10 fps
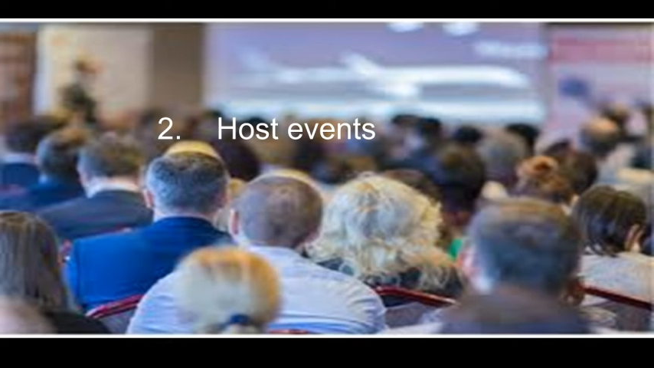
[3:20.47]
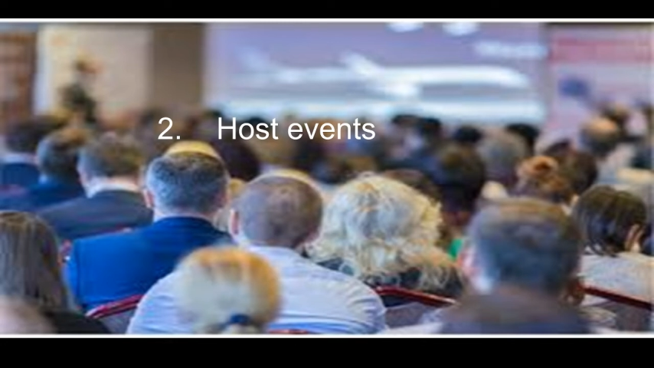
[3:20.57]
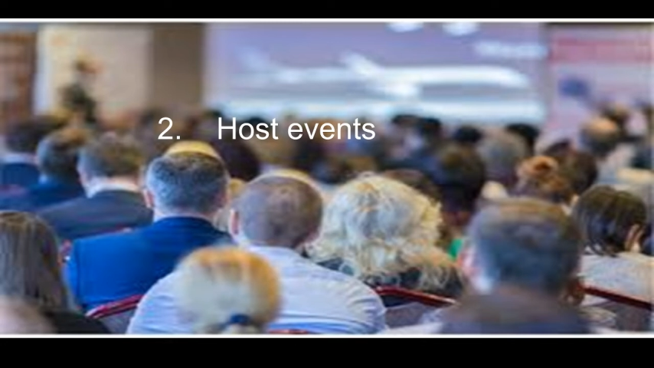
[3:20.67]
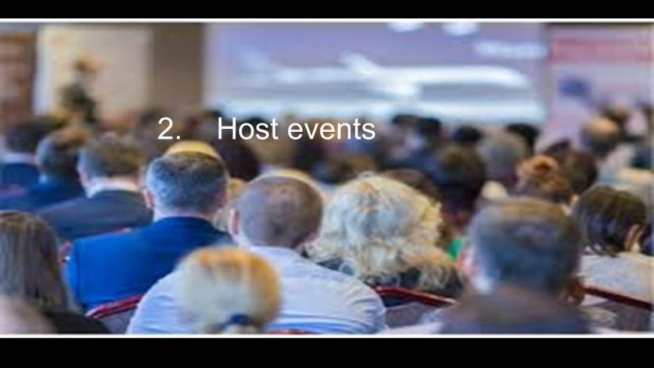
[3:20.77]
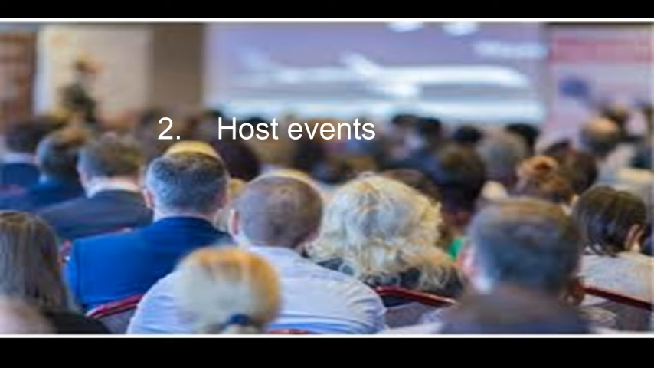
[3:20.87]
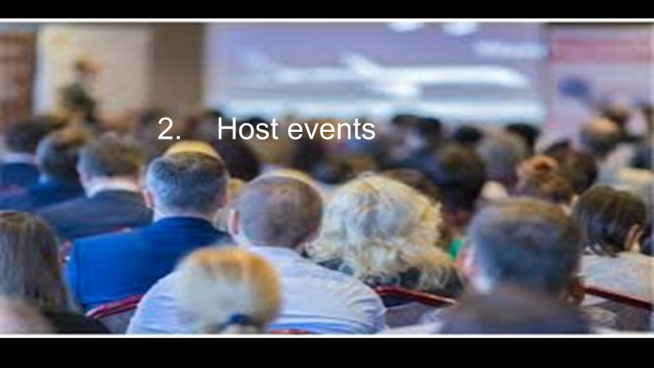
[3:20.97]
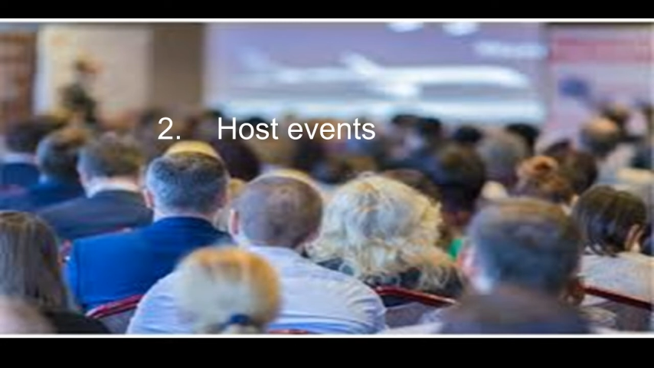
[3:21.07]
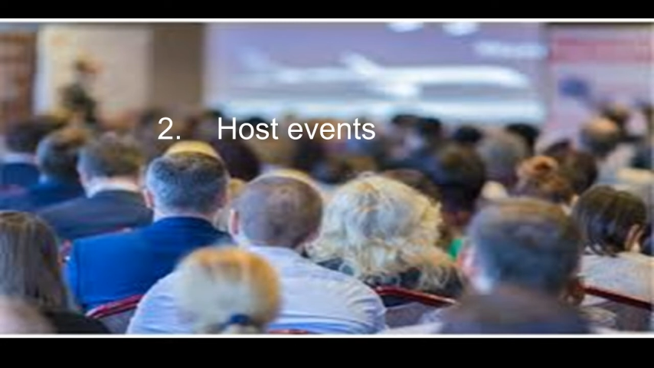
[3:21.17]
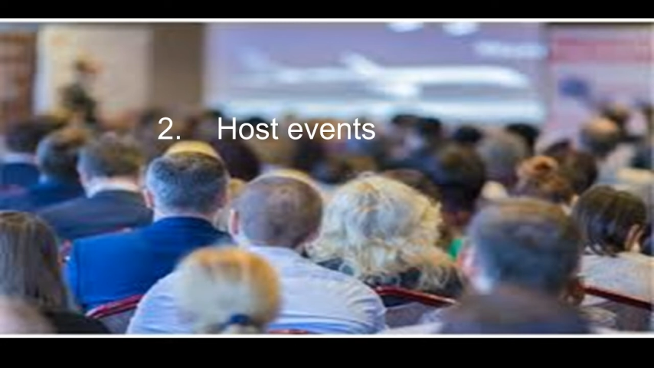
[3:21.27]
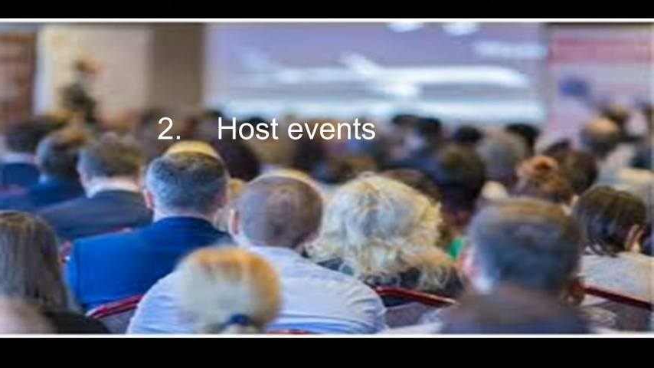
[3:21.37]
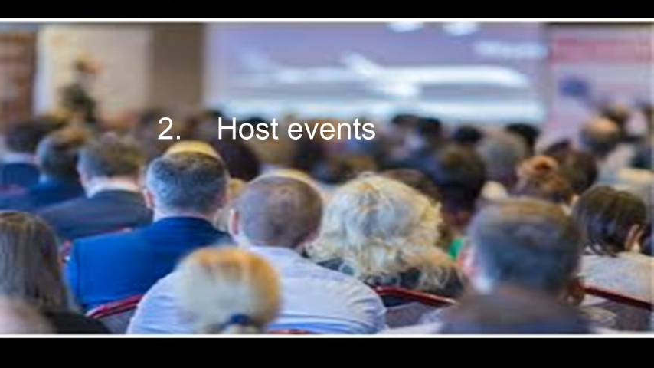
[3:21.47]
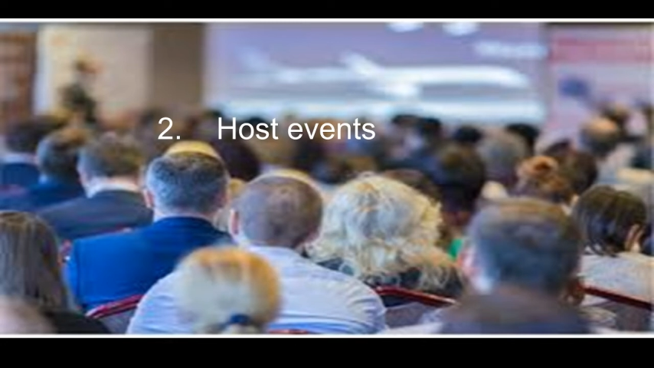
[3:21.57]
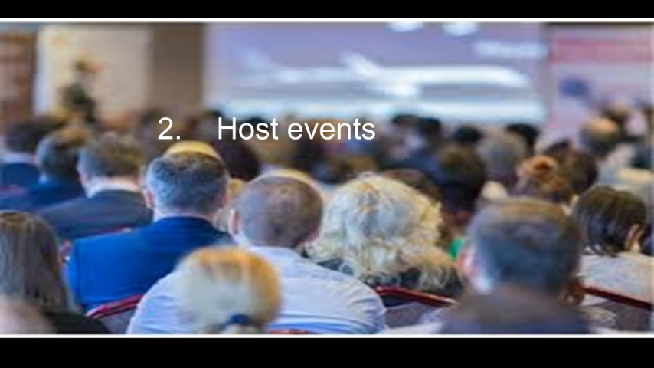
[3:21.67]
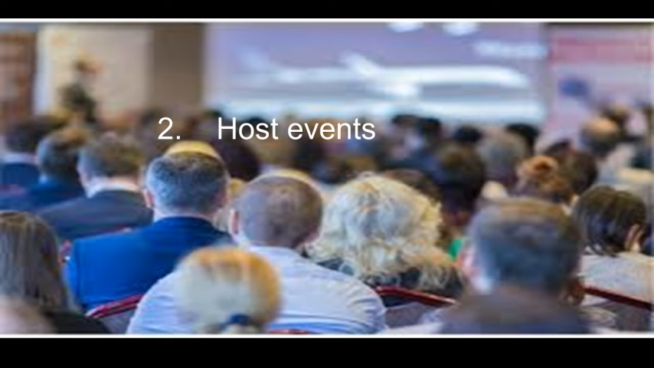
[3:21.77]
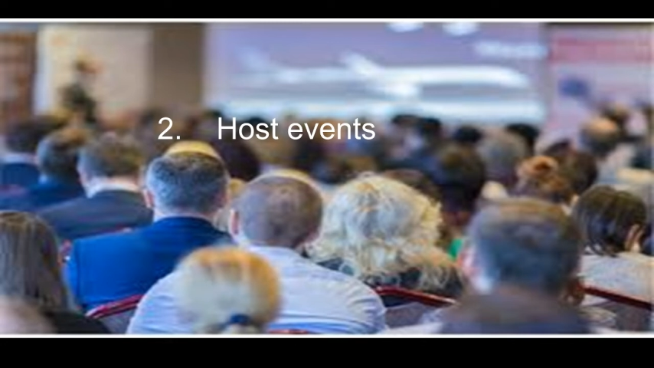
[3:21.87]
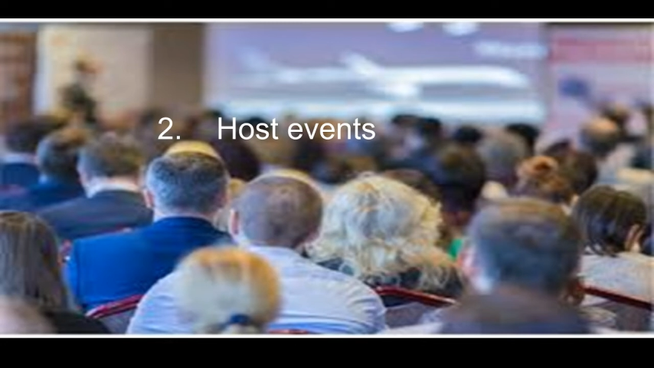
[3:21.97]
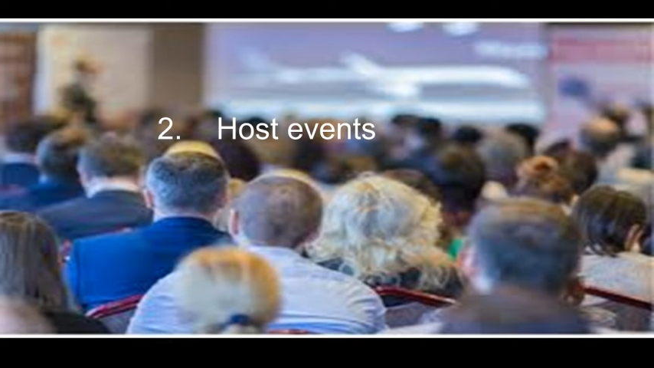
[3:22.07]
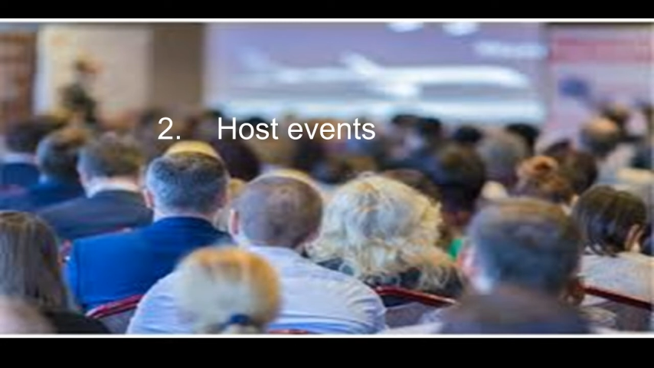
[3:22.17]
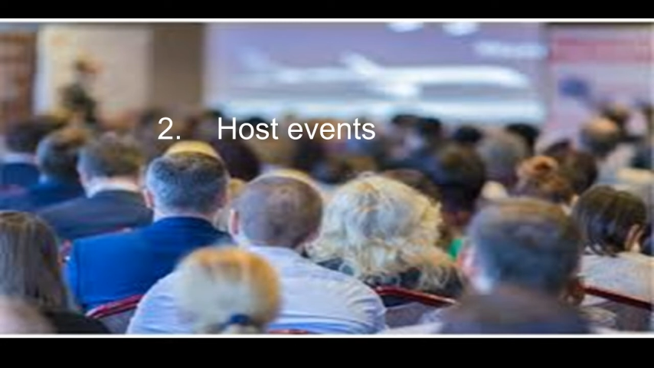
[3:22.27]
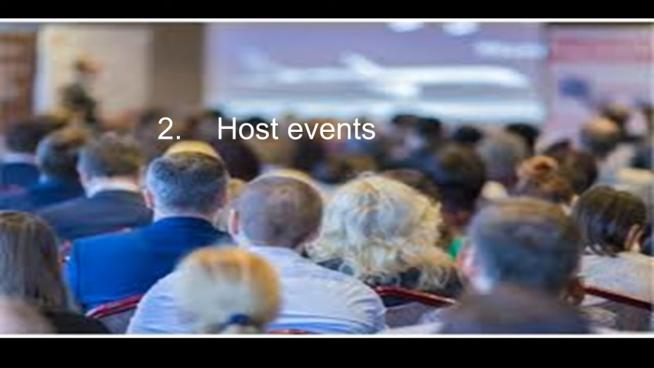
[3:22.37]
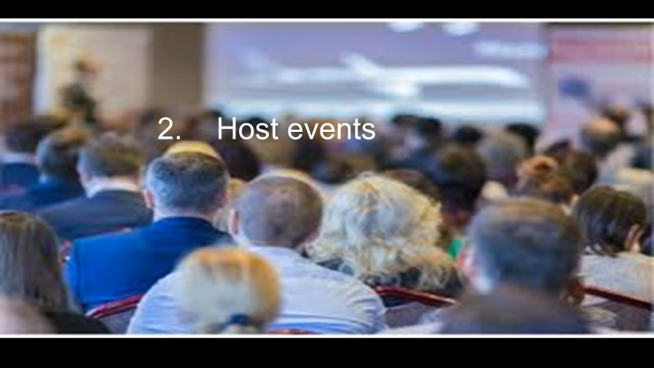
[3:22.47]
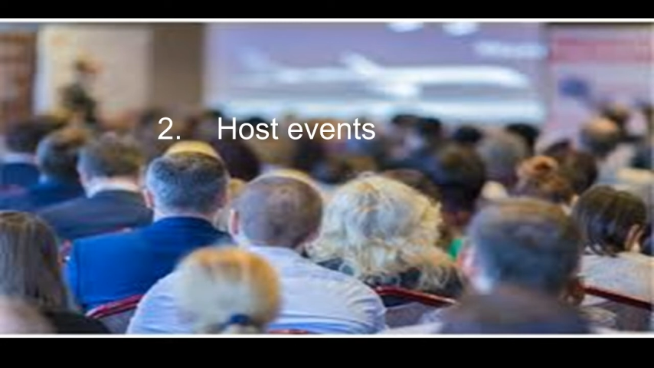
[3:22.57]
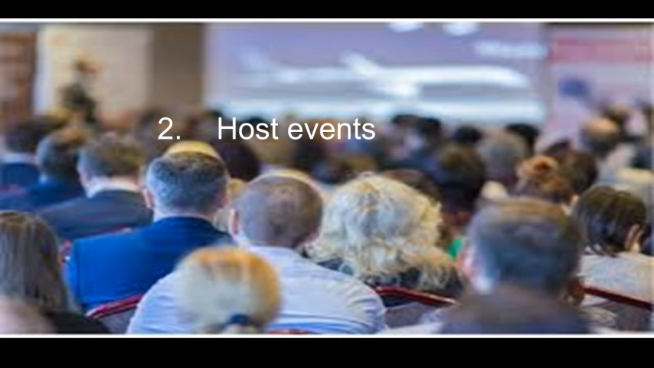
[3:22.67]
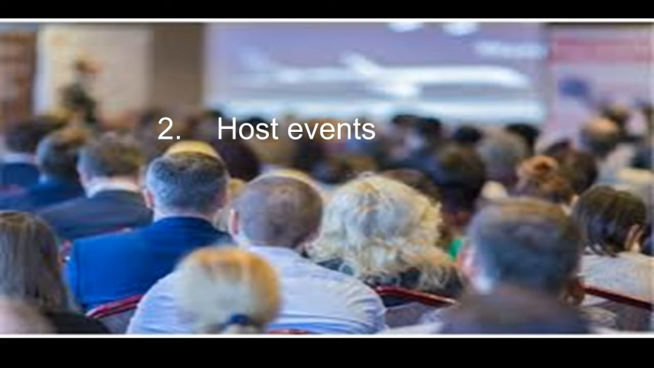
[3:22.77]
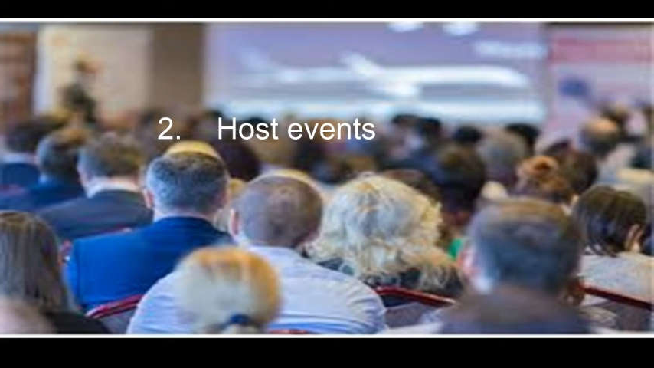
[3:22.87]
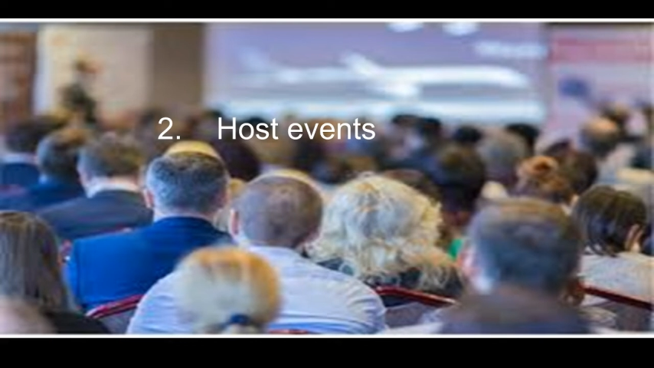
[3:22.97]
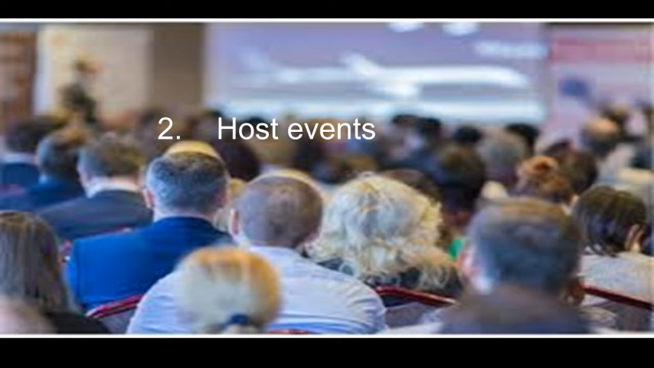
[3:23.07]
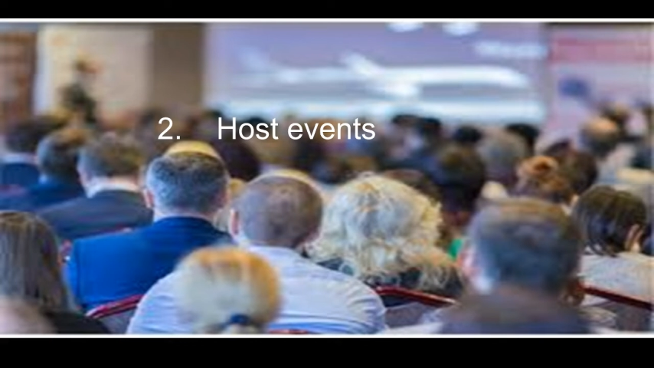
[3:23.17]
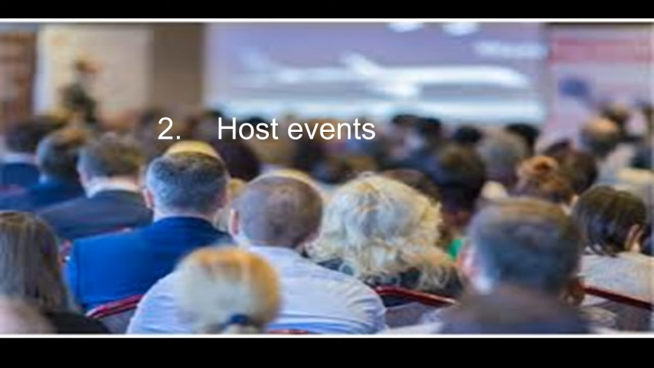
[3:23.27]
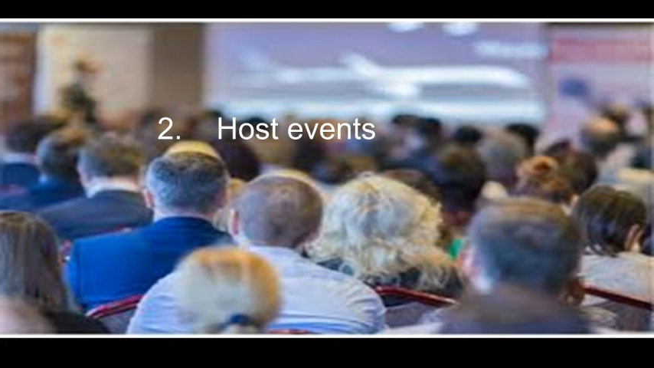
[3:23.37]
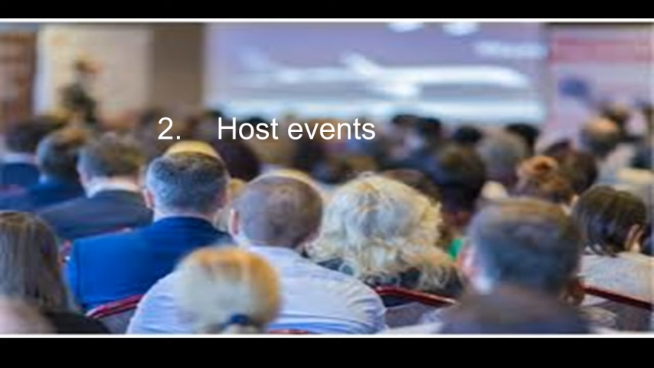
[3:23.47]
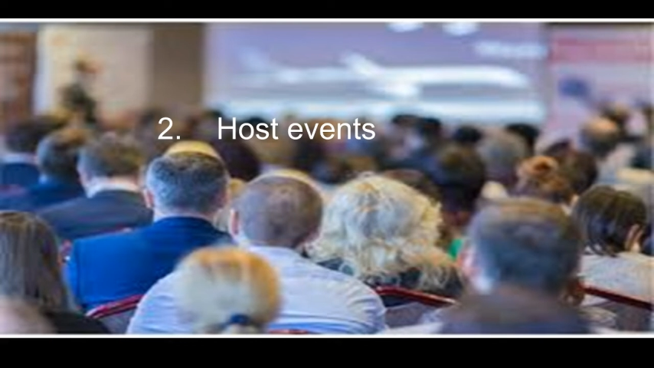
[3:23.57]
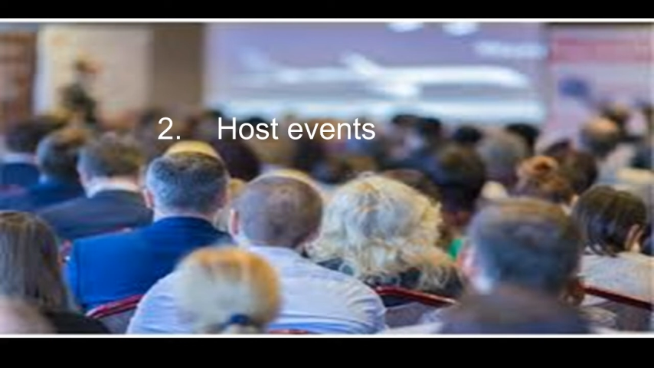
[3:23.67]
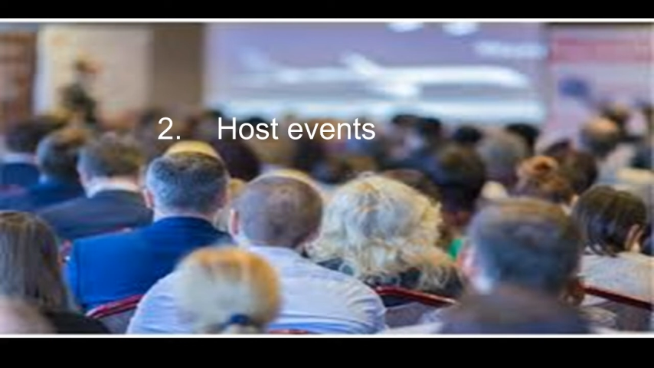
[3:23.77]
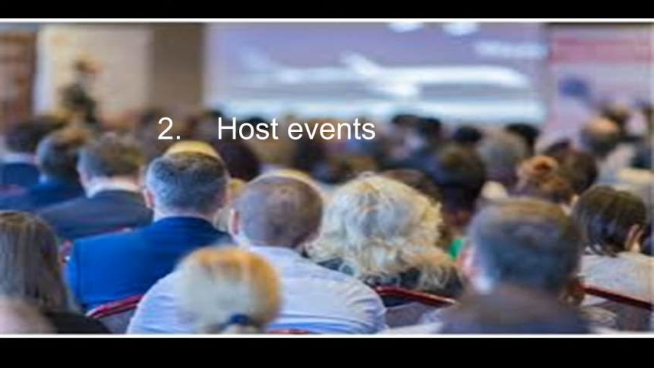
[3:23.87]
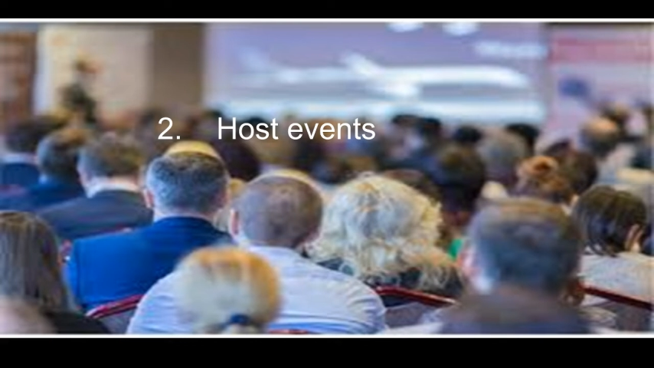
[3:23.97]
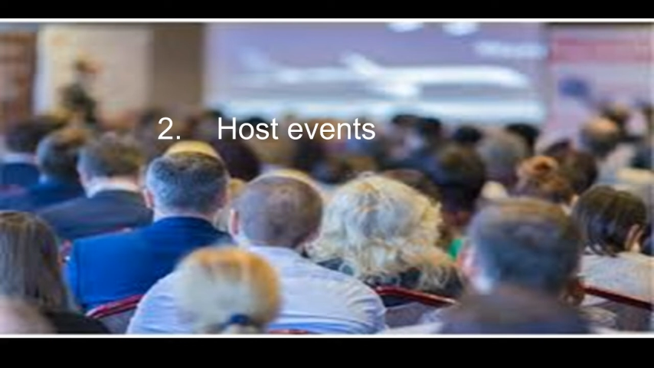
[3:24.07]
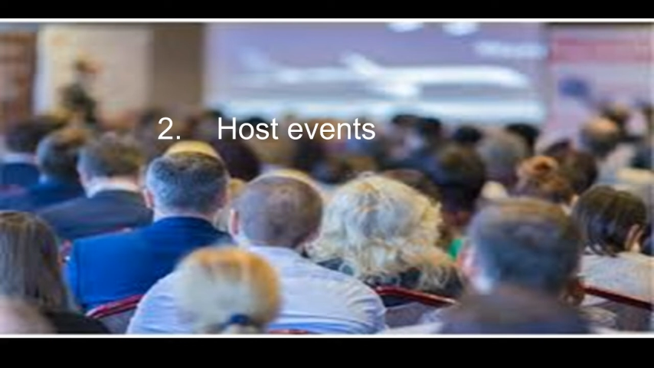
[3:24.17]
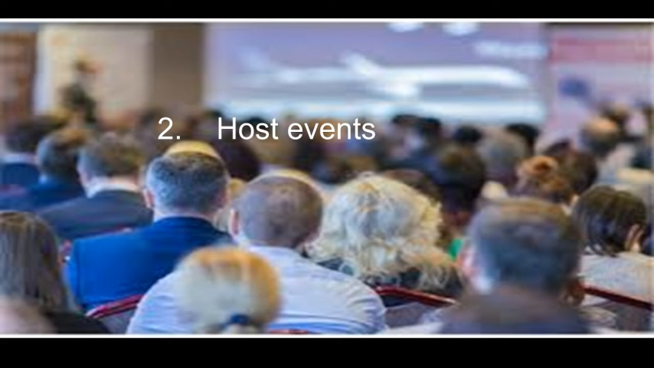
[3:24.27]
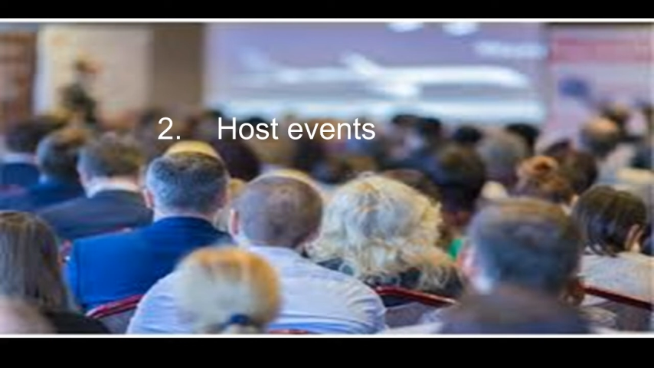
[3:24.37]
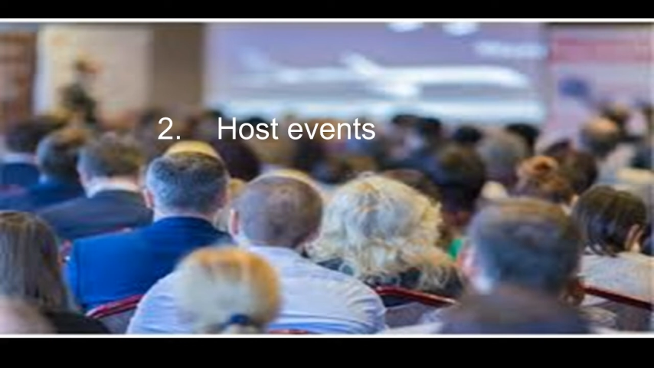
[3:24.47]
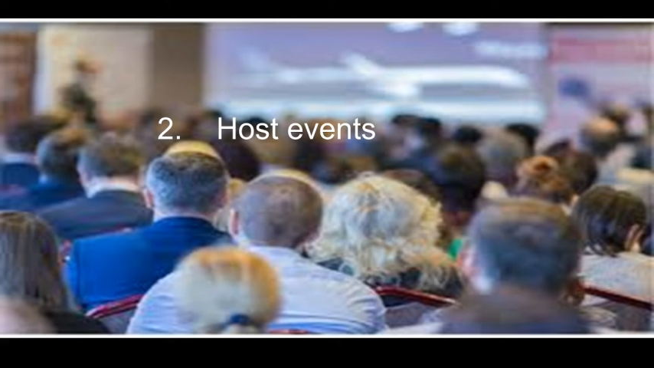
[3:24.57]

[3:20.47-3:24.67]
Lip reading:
(no speaker visible)